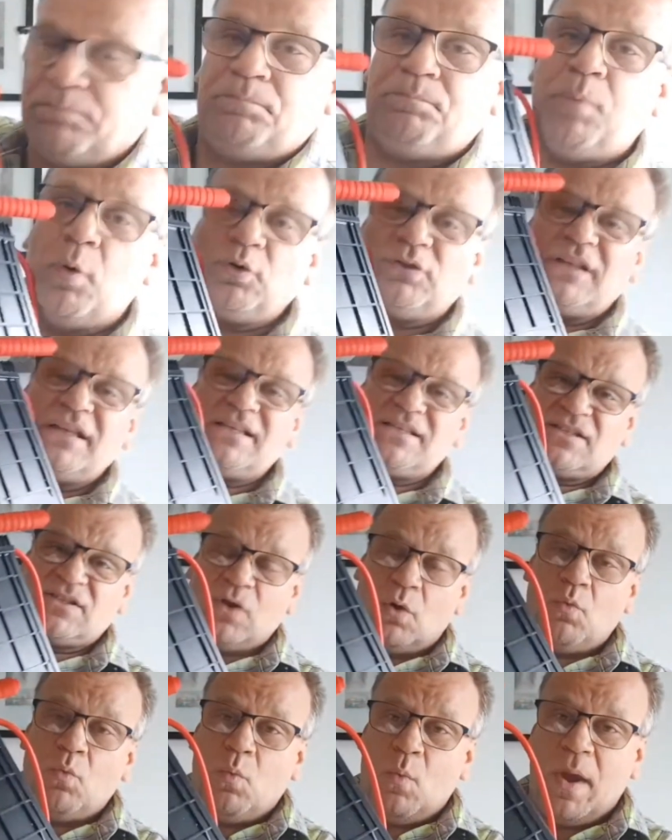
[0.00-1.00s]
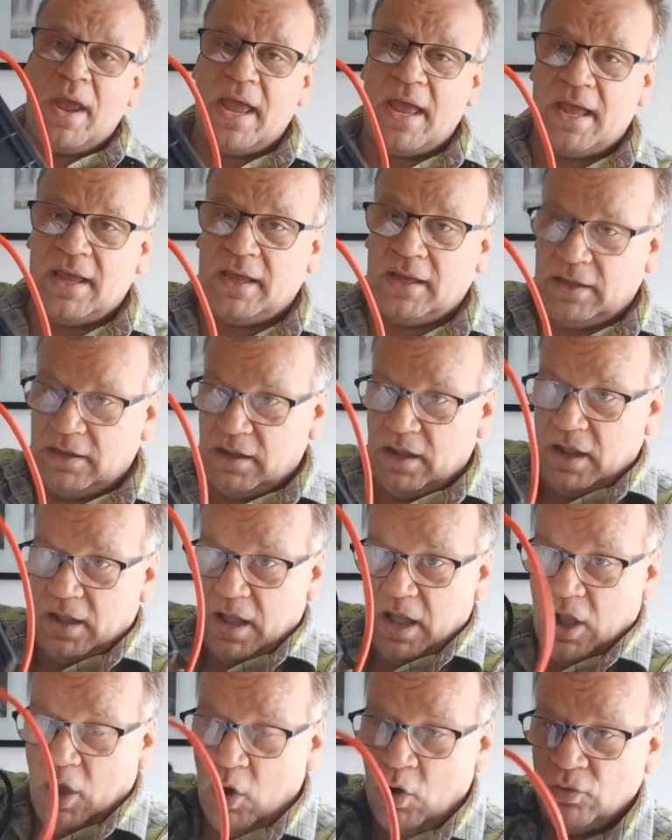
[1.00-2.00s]
put it somewhere
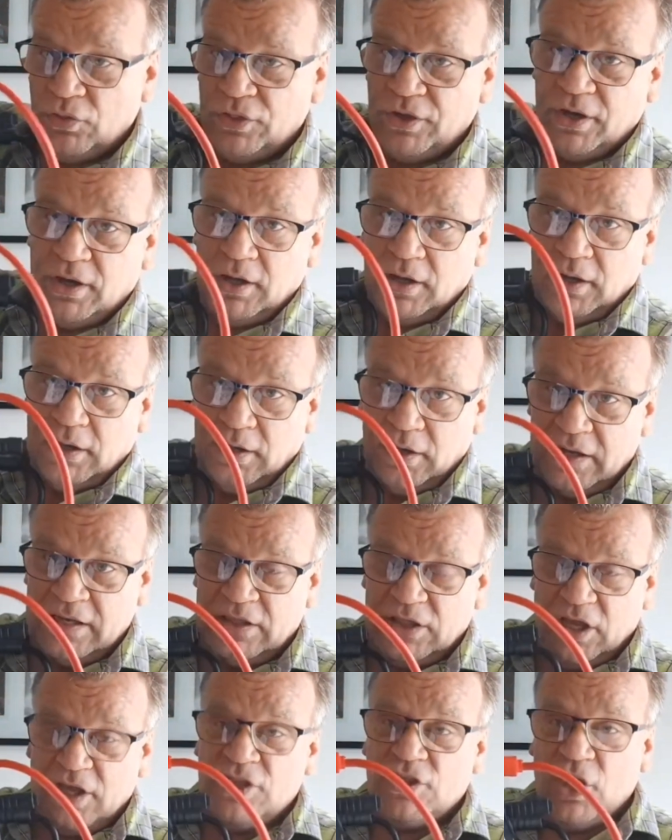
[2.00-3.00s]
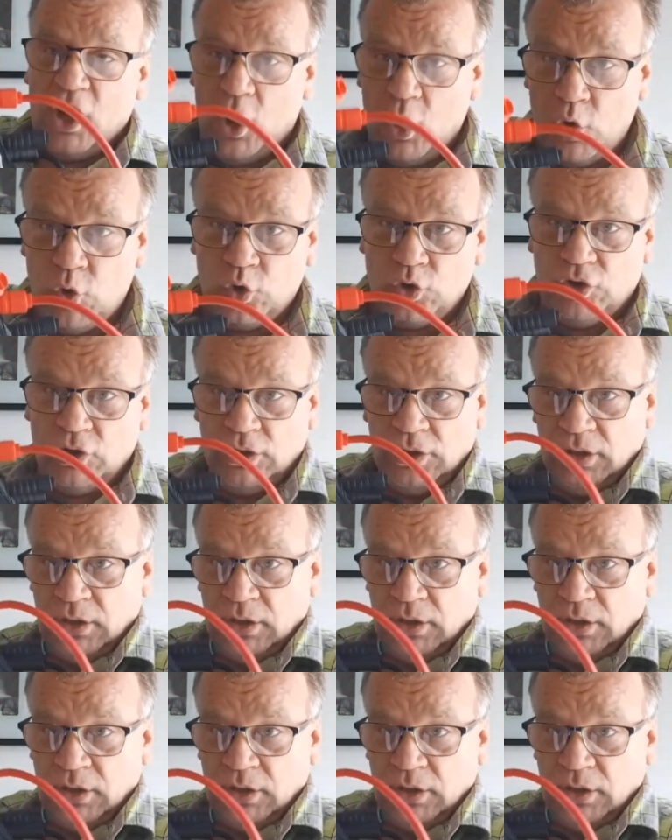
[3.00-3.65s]
in the hood,